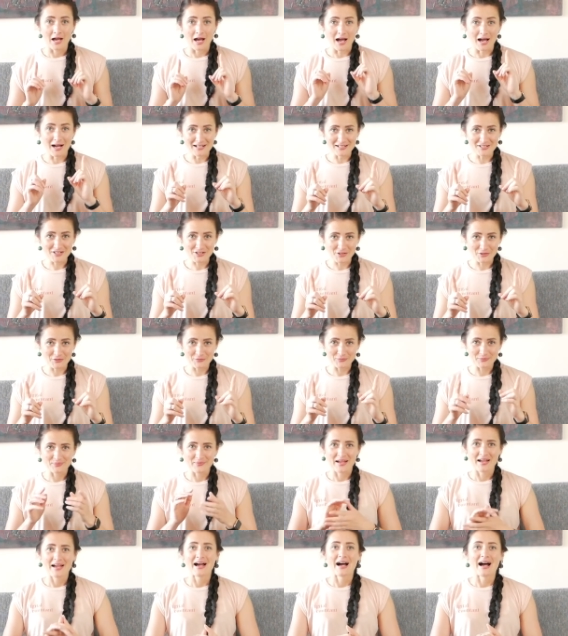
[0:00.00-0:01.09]
Also,
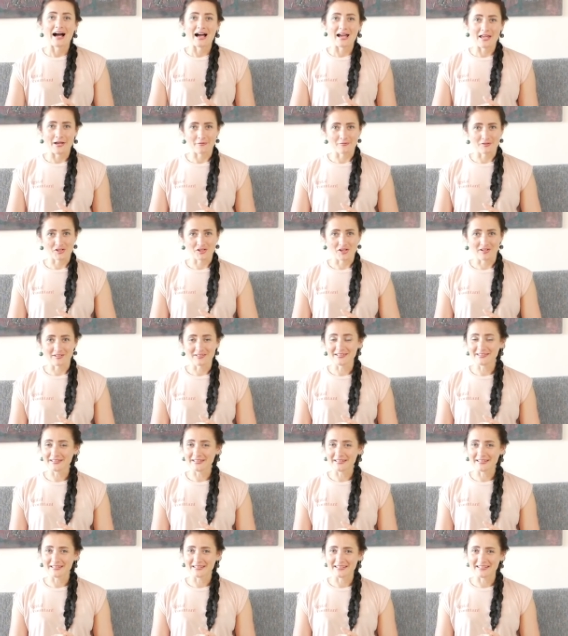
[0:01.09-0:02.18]
I have shared the
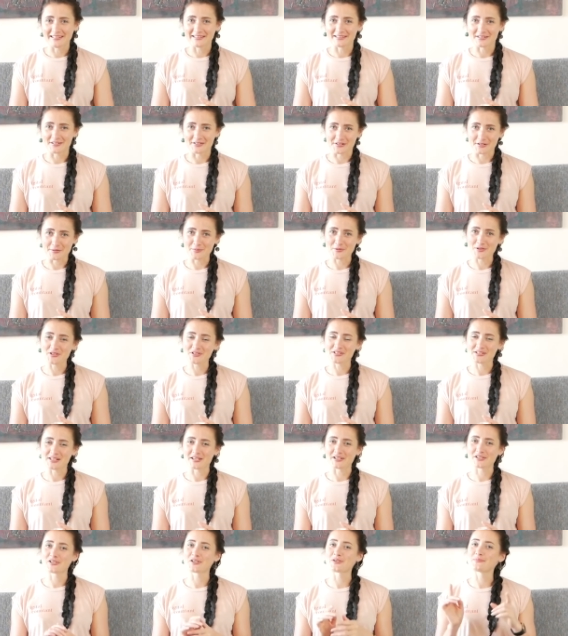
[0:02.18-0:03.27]
link in the description
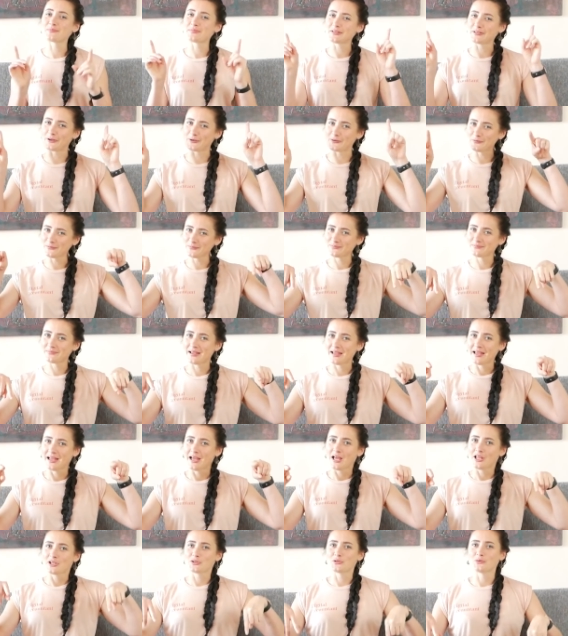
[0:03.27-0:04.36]
section below
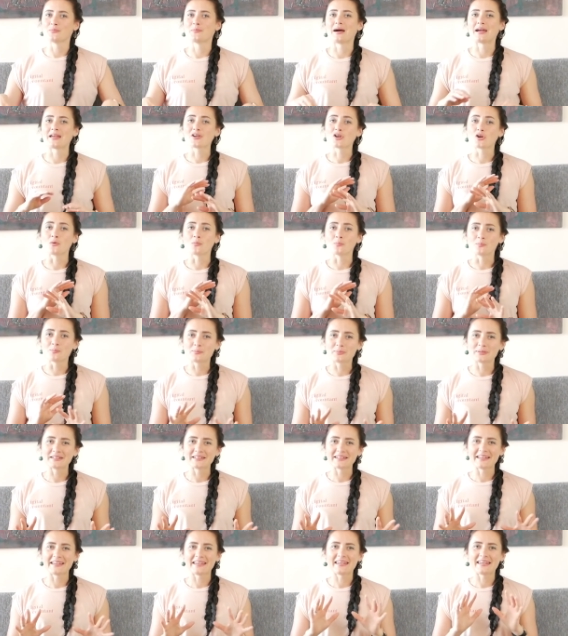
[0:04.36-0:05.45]
to my
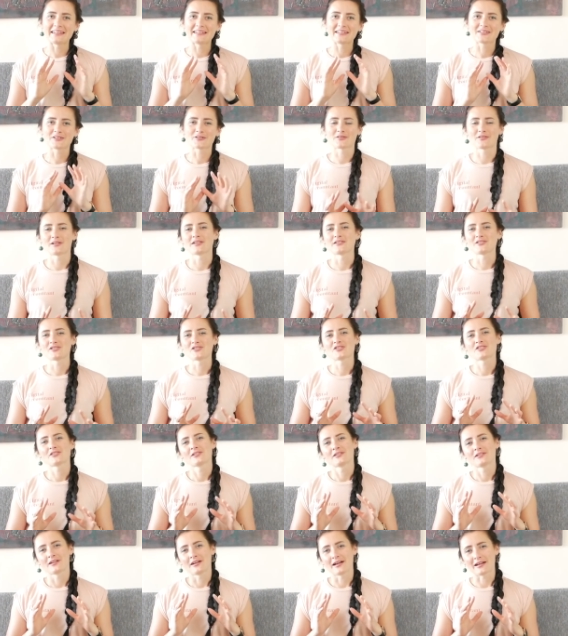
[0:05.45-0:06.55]
complete Crunch
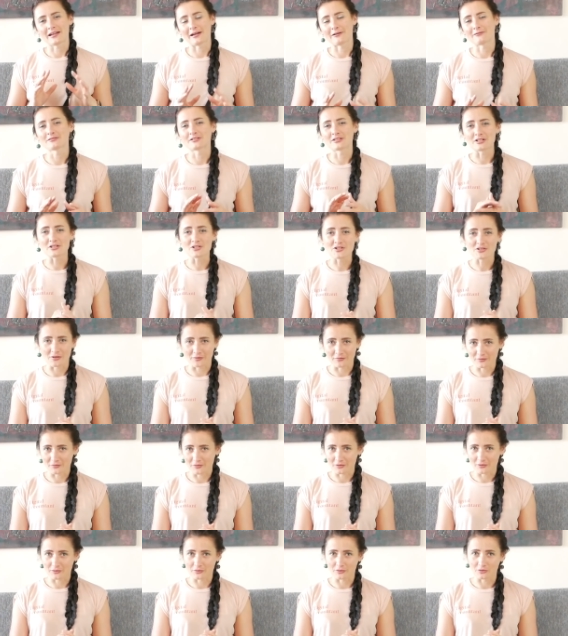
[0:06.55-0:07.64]
accounting
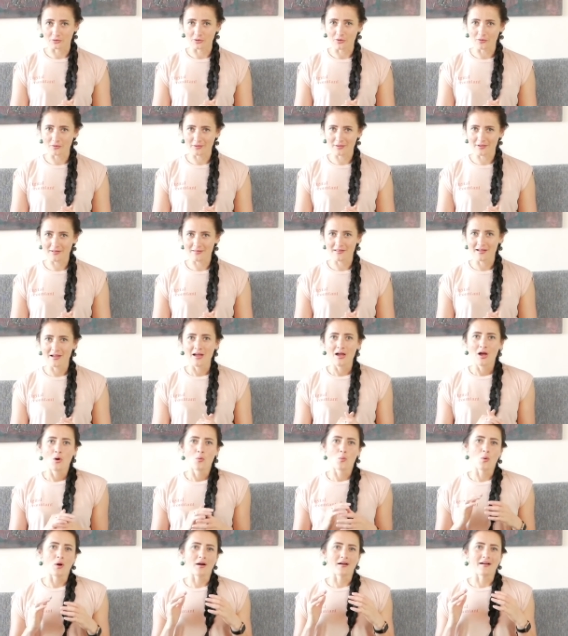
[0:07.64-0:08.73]
software tutorial,
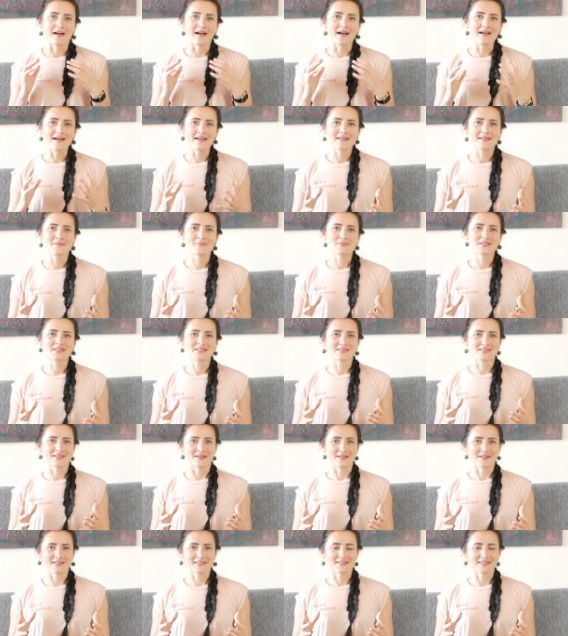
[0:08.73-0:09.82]
where I am
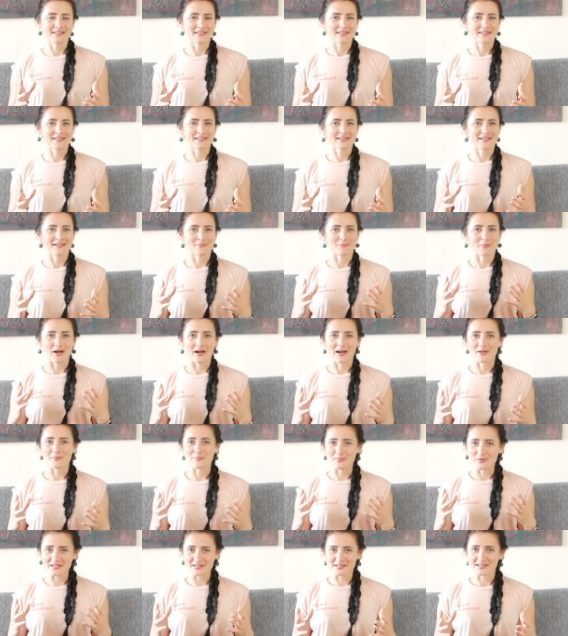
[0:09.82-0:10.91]
starting my
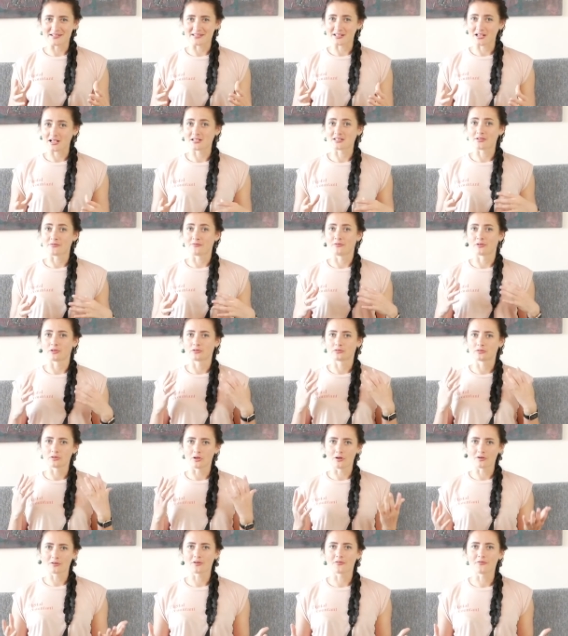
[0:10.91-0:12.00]
business as a
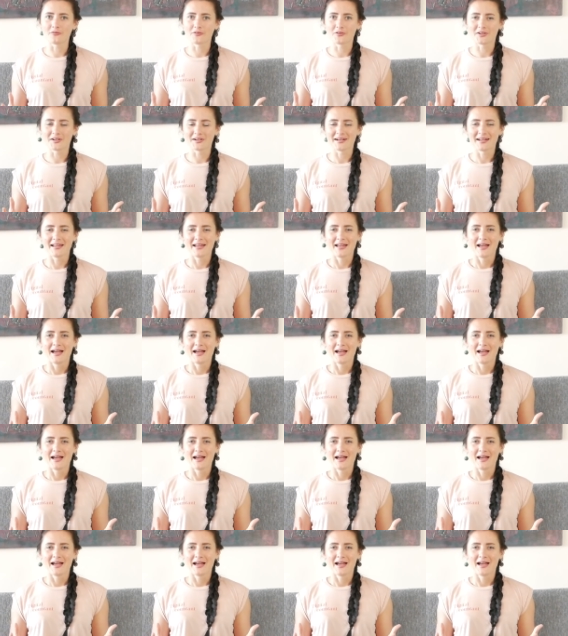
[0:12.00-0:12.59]
photographer,